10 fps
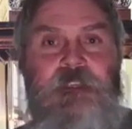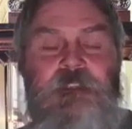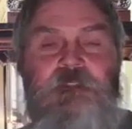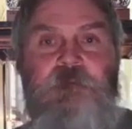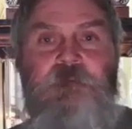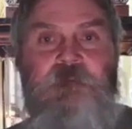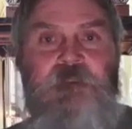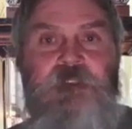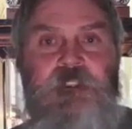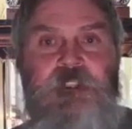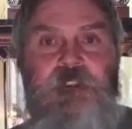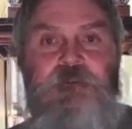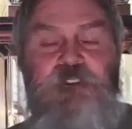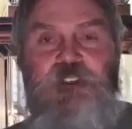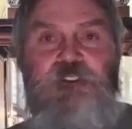who was an atheist for
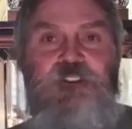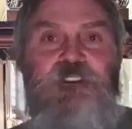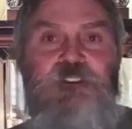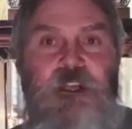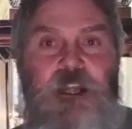50 years,